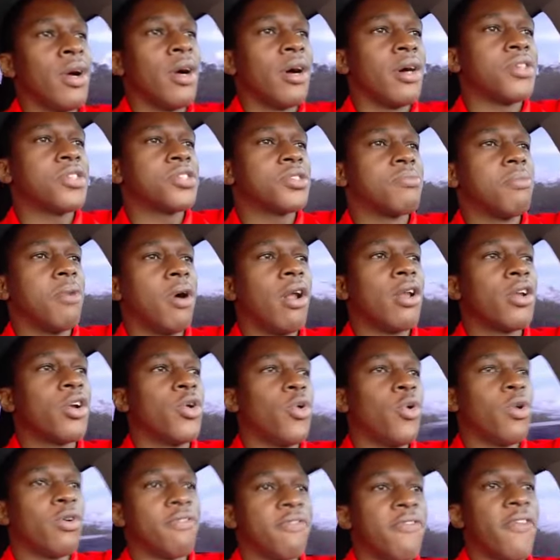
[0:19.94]
a small
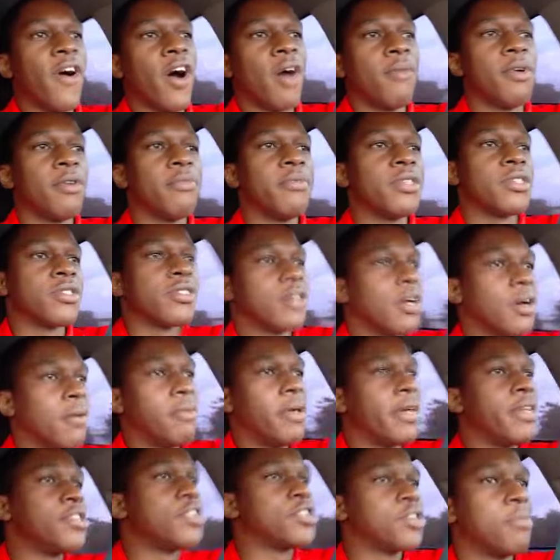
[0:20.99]
goat farmer, Mr.
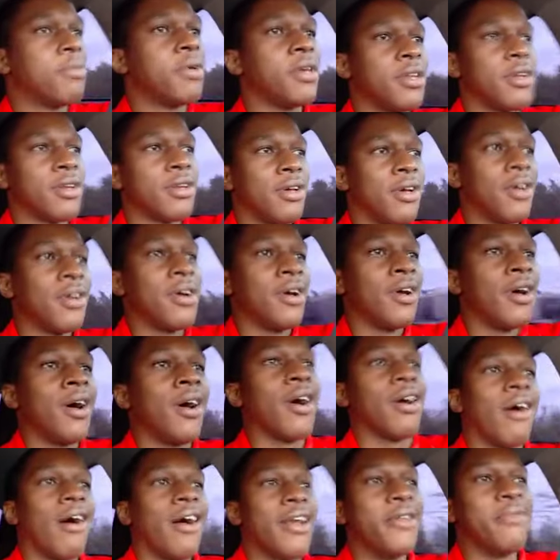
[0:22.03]
Benjamin.
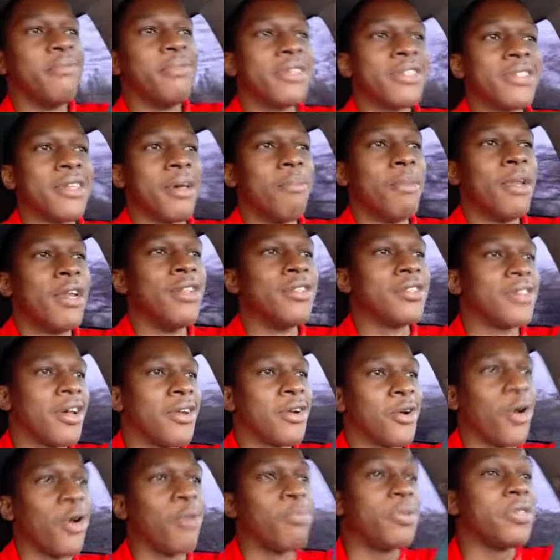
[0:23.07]
I call him Mr.
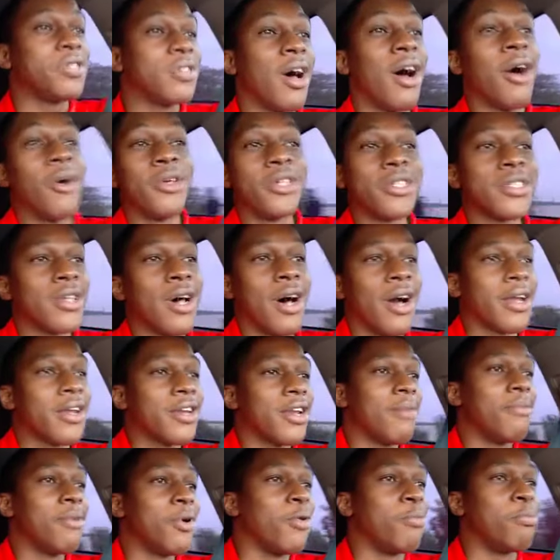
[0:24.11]
Middleton Cup. He's always
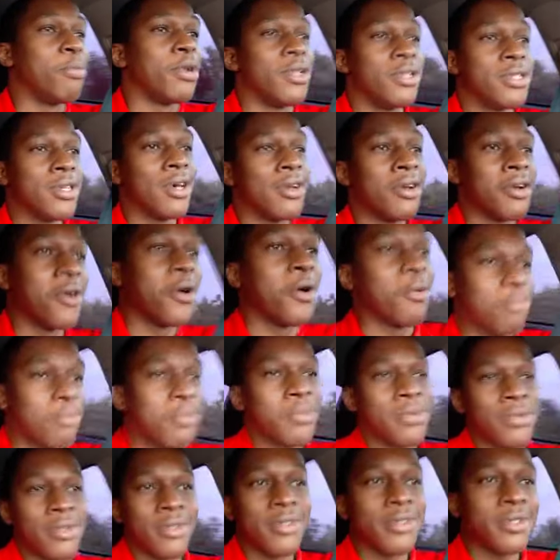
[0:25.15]
talking about Middleton
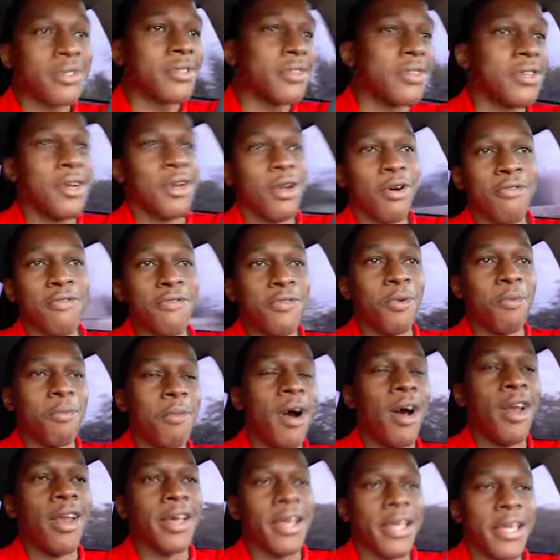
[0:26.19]
Cup. Love
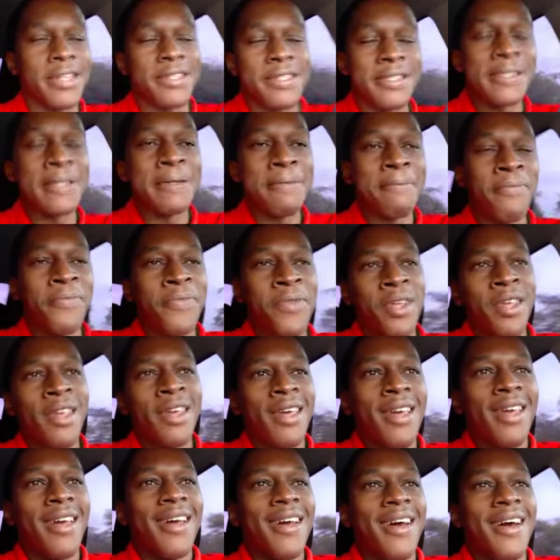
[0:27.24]
football, I guess.
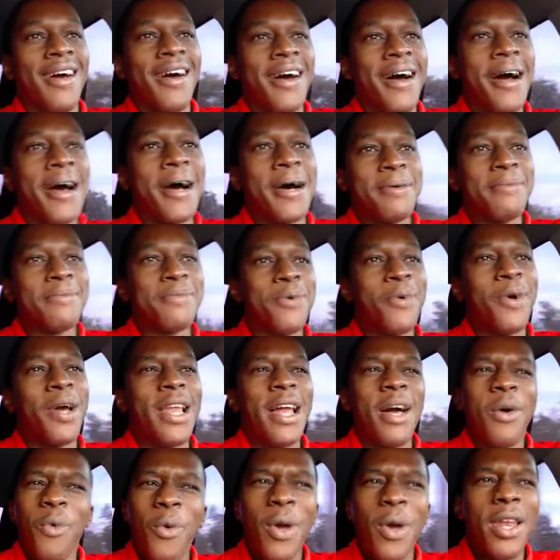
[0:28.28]

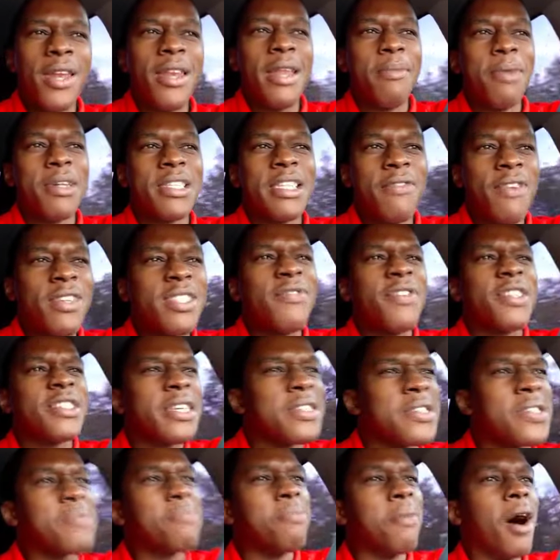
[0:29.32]
Well, Liberty Motive
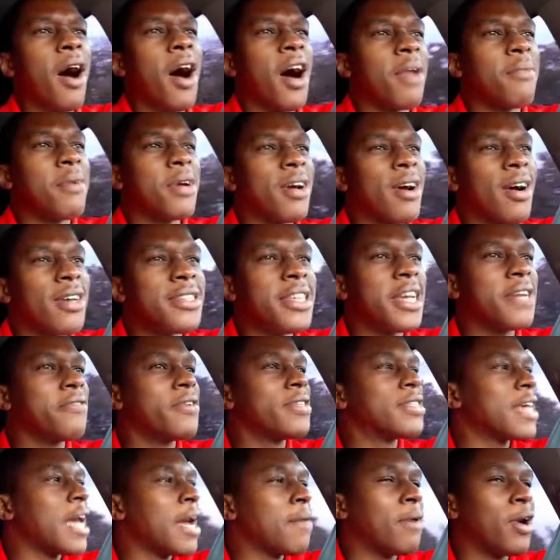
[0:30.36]
says small because
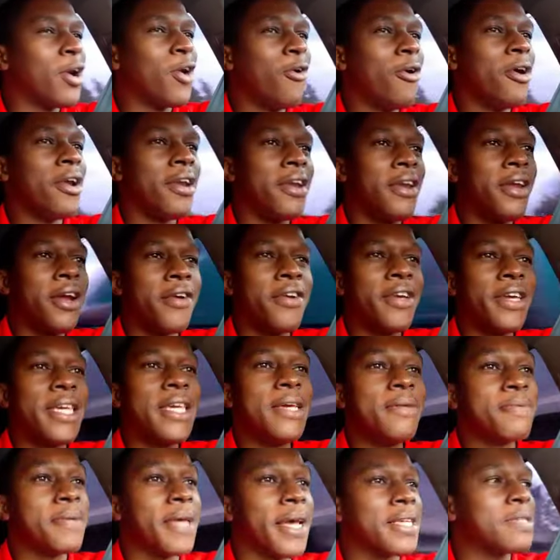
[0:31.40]
every time I go in there, he
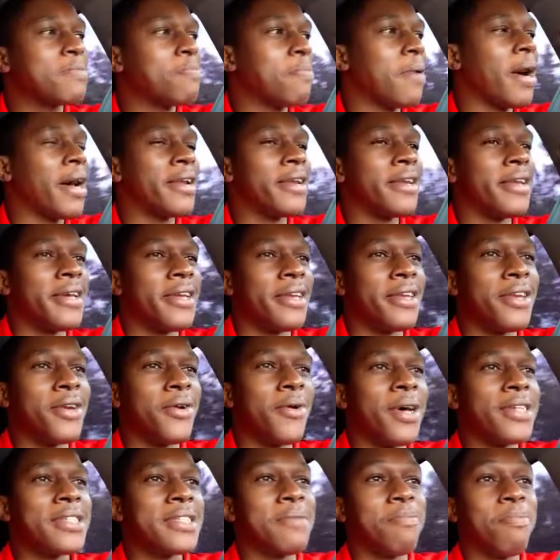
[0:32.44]
keeps expanding. You
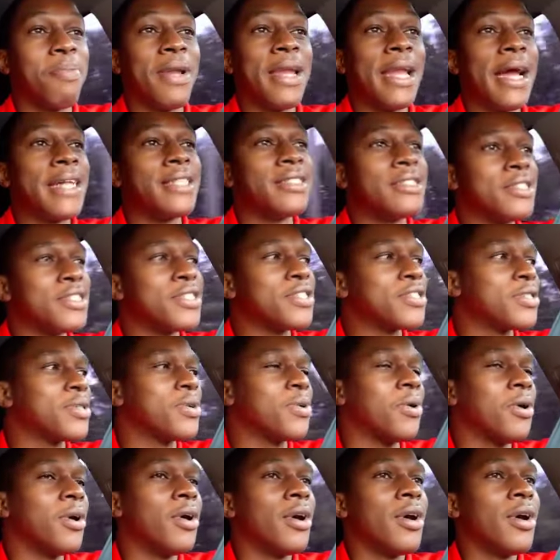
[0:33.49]
know, as he plans to